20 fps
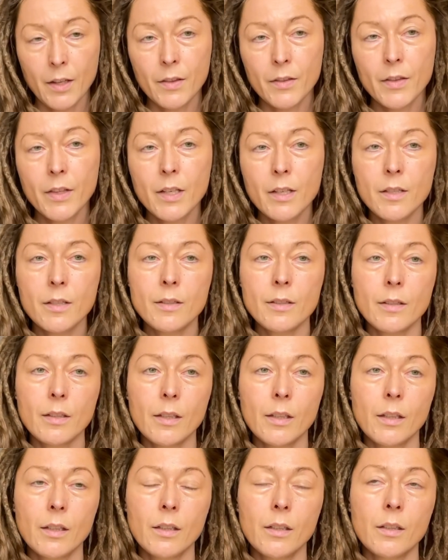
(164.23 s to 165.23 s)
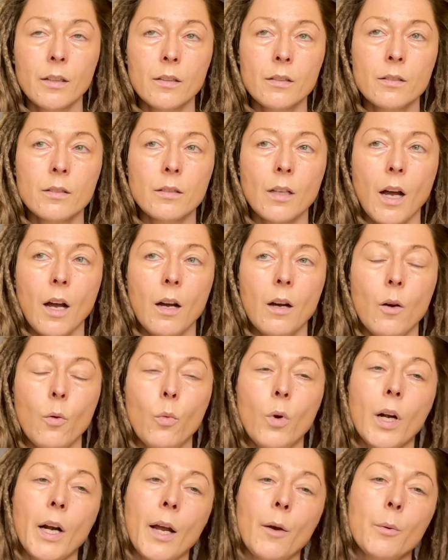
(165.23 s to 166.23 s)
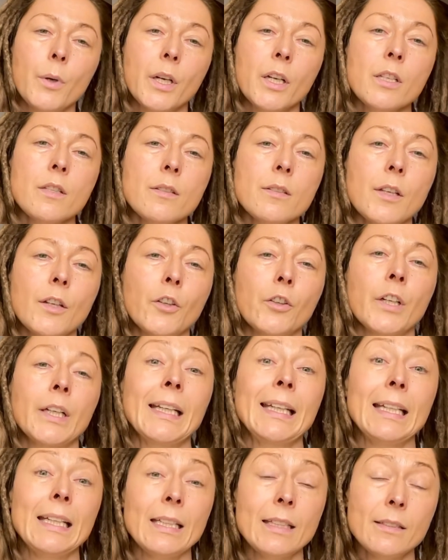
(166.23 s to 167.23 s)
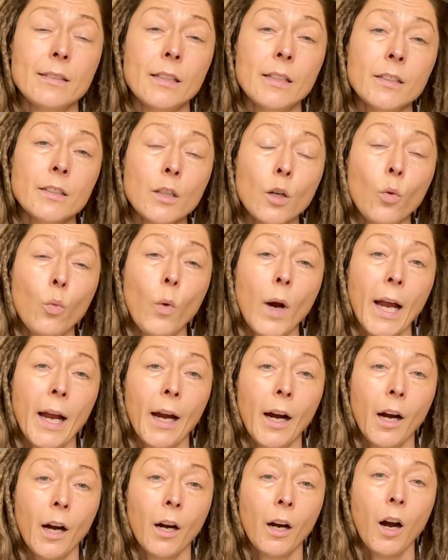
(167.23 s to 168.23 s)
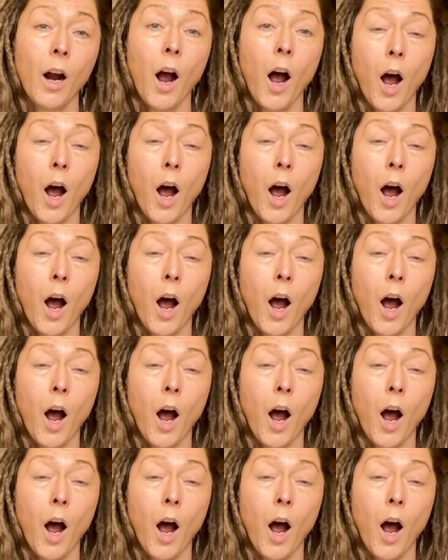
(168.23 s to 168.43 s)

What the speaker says: This is what I would consider an easy to wear,